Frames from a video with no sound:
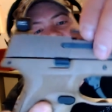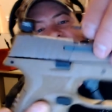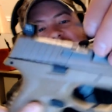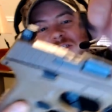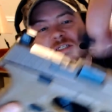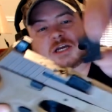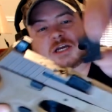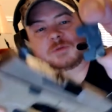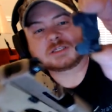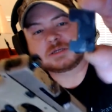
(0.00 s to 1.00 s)
this
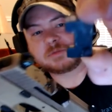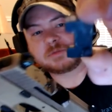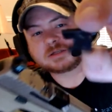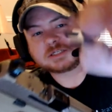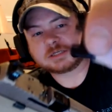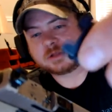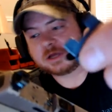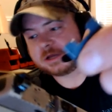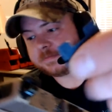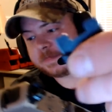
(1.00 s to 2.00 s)
segmented mounting plate.